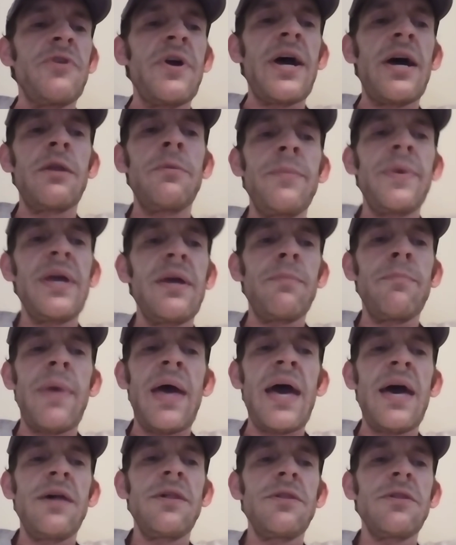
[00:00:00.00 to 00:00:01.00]
for how to make
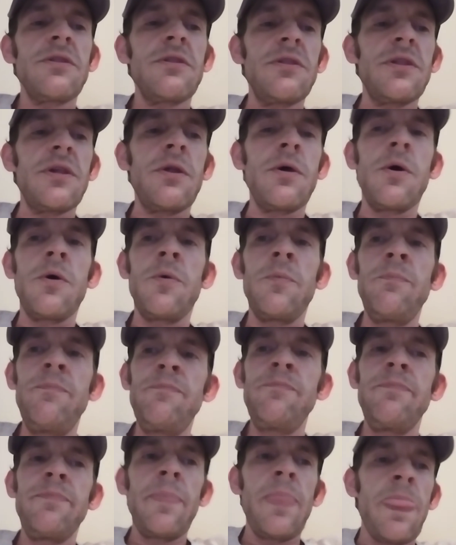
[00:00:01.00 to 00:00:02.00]
masks at home.
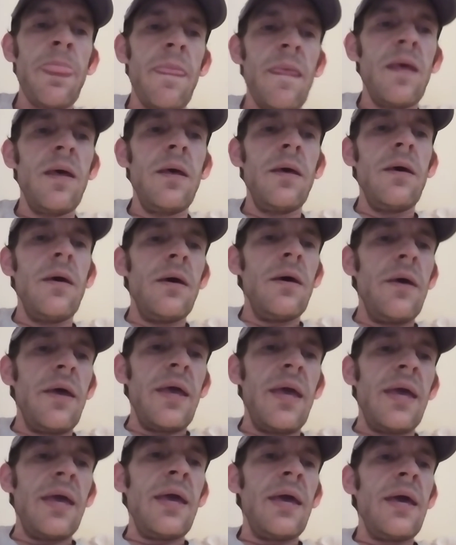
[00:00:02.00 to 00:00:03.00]

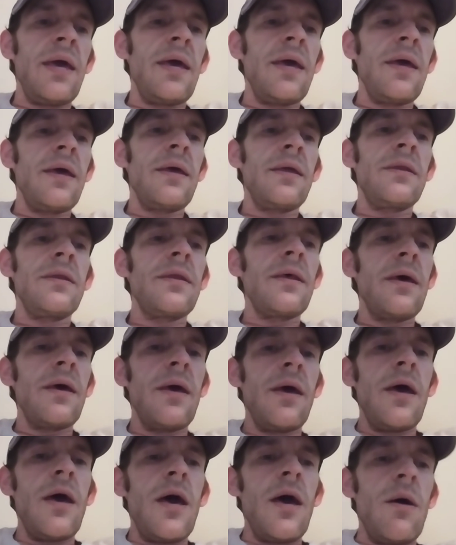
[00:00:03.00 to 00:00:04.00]
And I
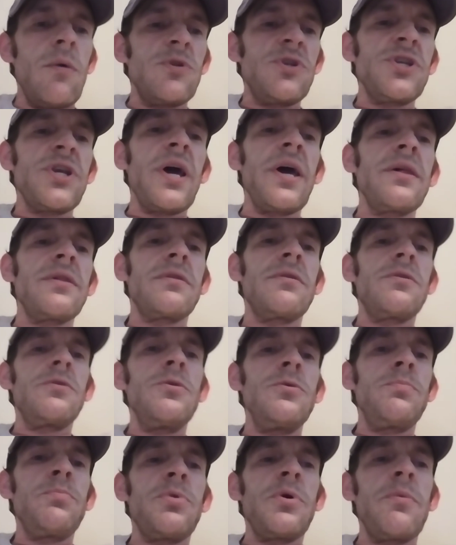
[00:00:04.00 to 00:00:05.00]
want you guys
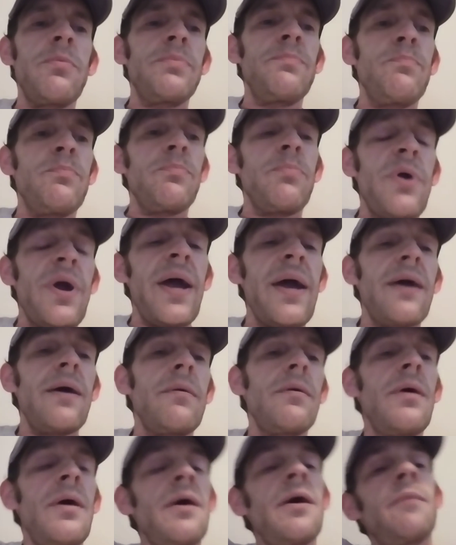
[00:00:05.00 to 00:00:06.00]
to
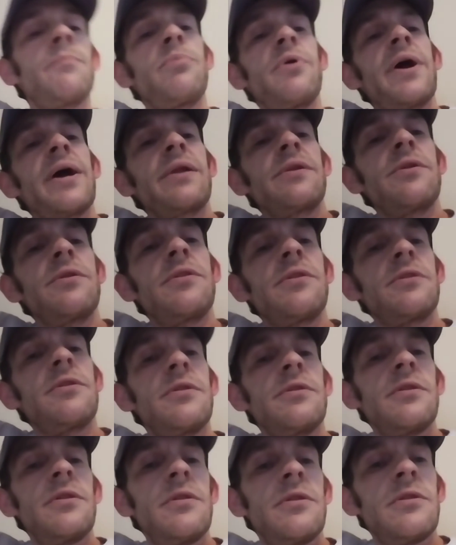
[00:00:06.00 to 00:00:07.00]

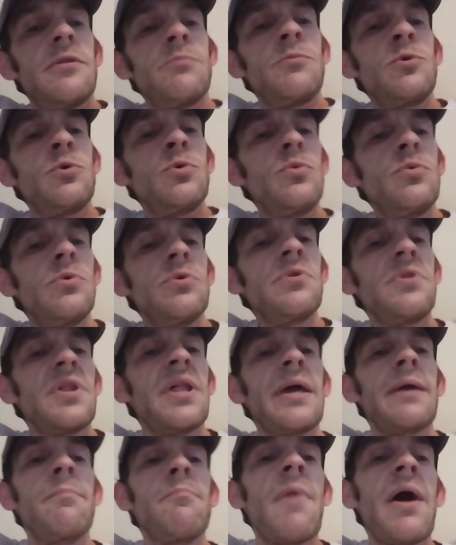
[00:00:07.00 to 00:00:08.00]
practice some tools
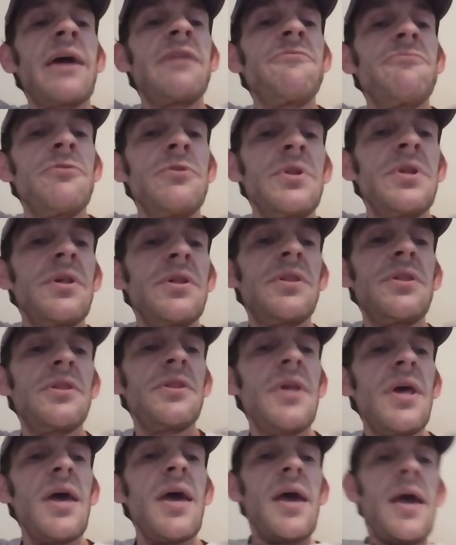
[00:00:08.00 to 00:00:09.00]
like
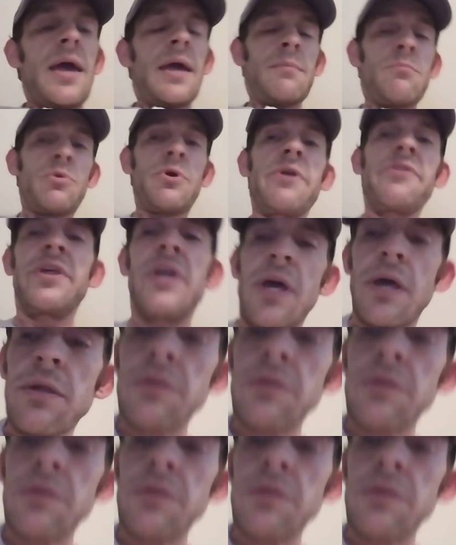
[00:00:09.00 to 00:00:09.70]
mindfulness and breathing